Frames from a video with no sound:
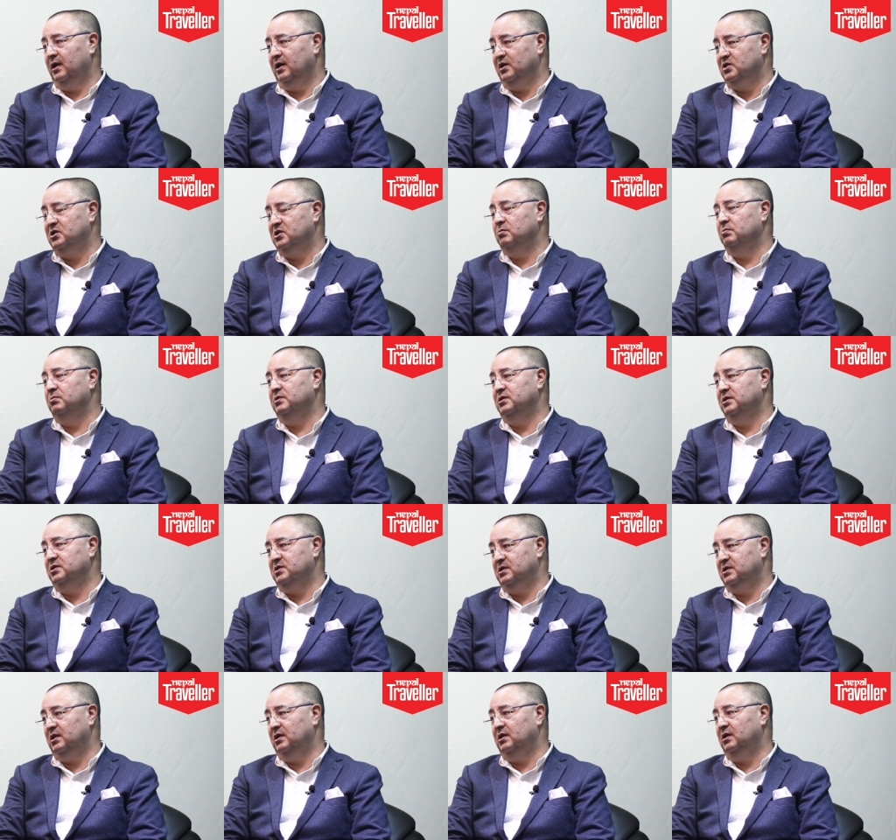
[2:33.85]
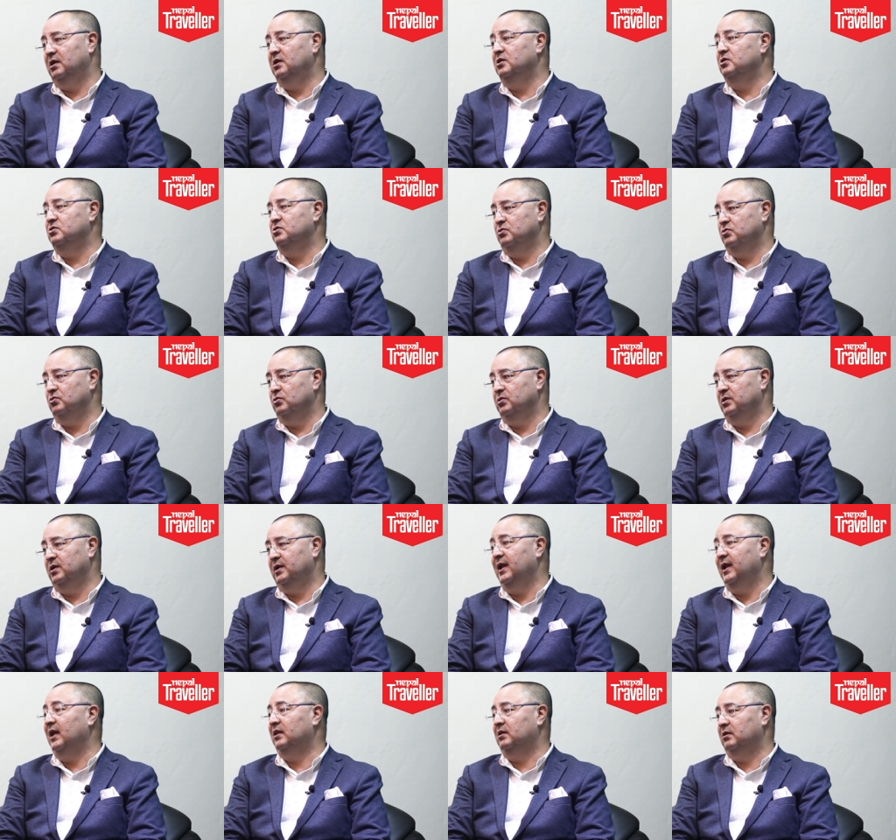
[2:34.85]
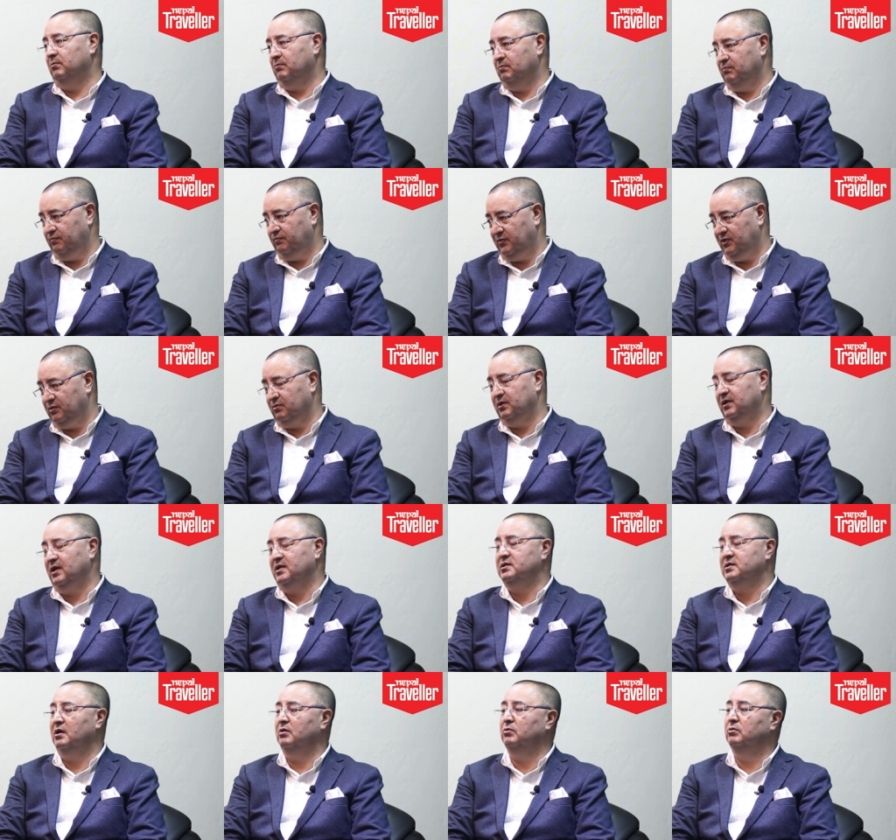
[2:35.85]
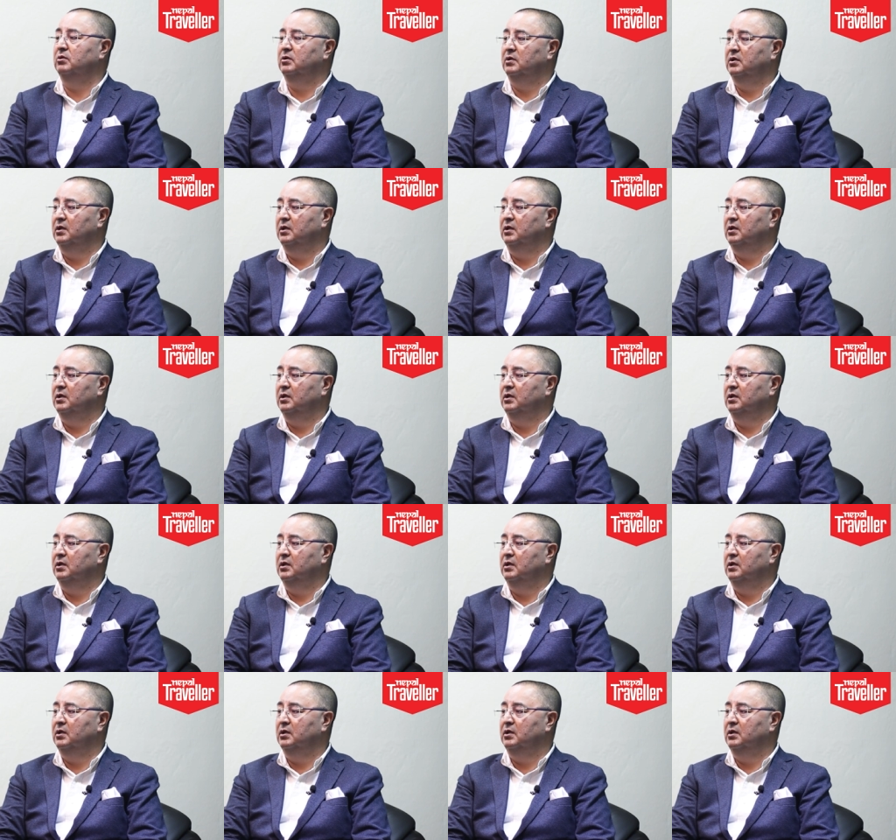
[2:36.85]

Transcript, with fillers: HMTC into NATHM. NATHM you know that's how